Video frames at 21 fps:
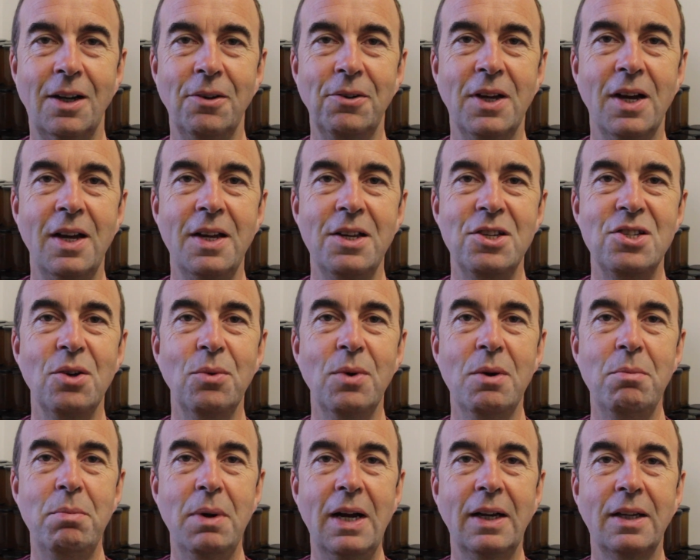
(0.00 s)
Okay, so
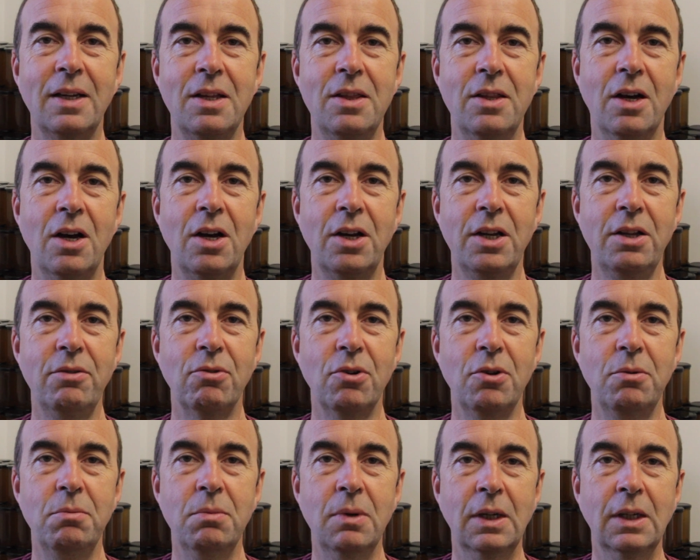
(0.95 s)
we're back in the honey
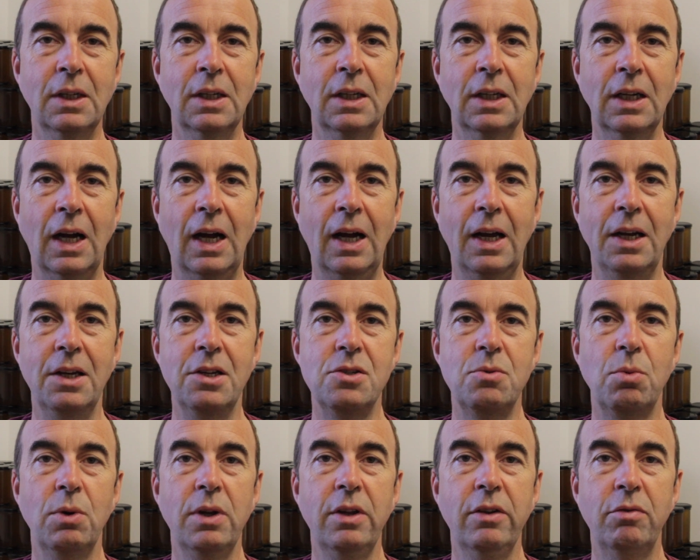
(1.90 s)
room and
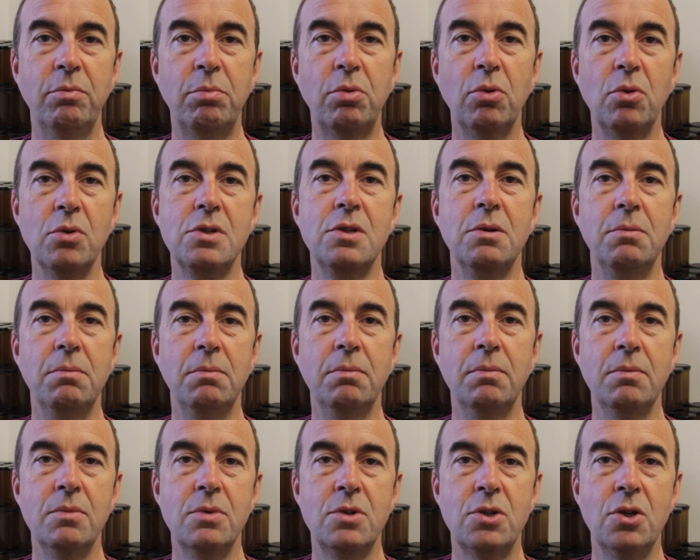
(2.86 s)
we've brought
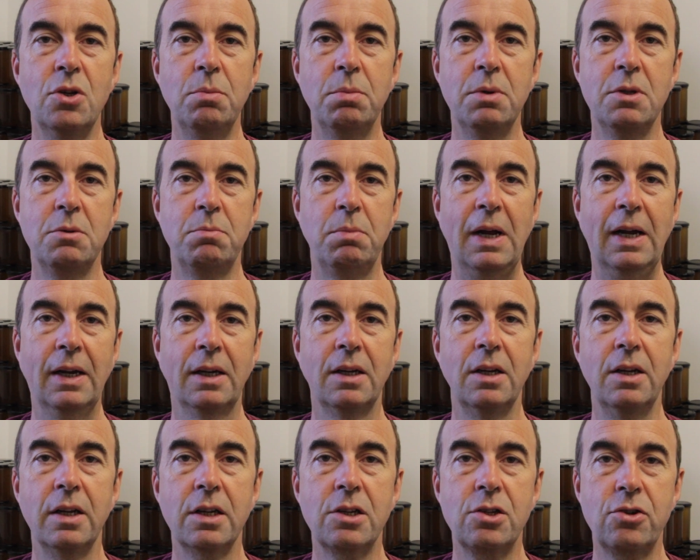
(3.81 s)
some supers back
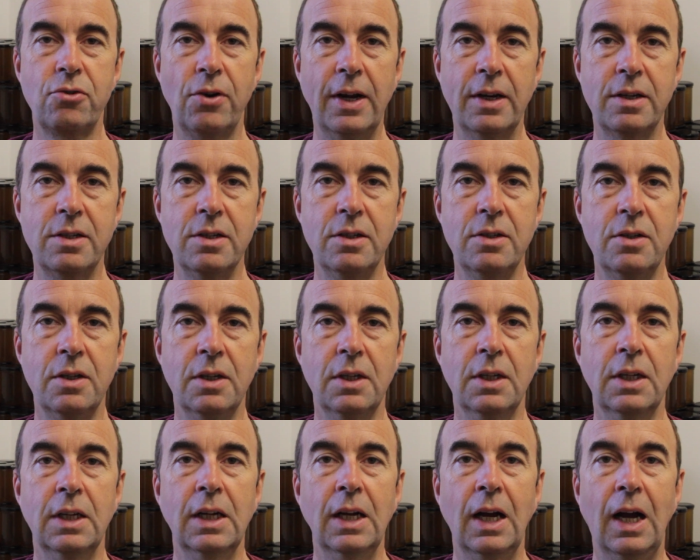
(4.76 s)
and extracted
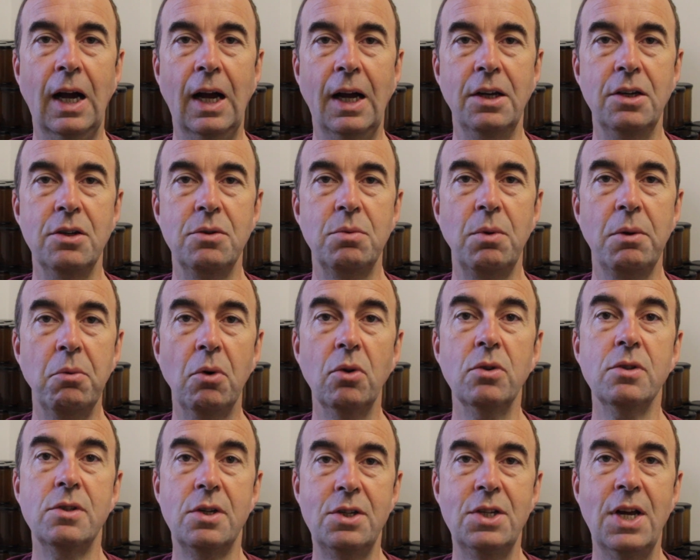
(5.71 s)
and we
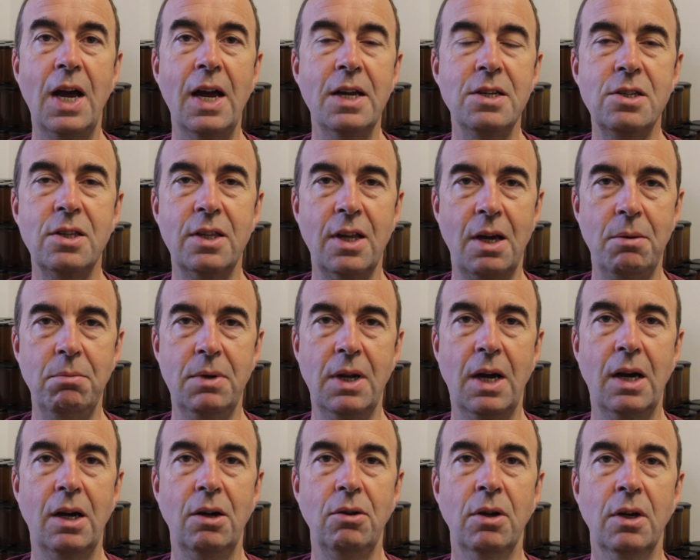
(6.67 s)
want to test them
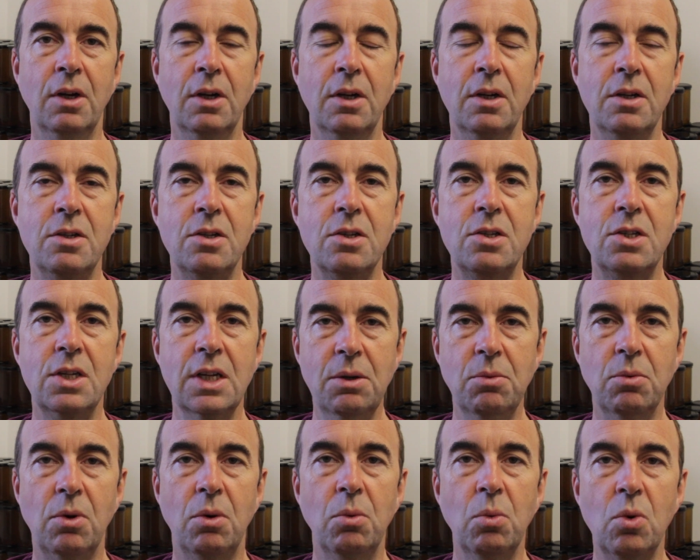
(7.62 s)
now to
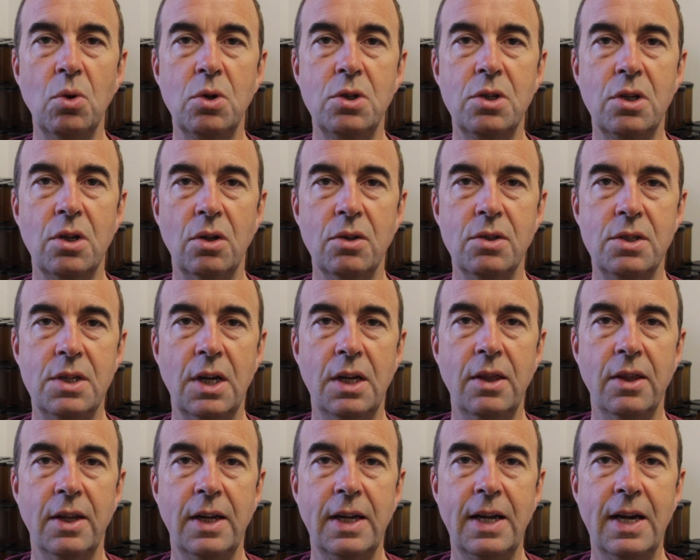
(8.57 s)
see what water
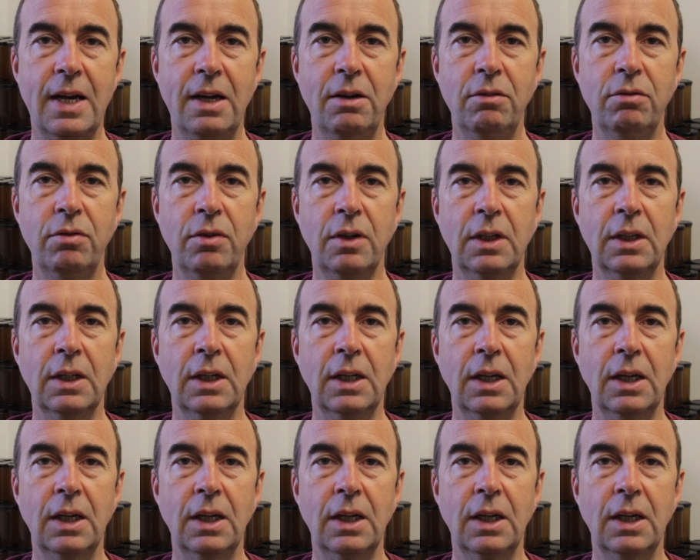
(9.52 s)
content they have.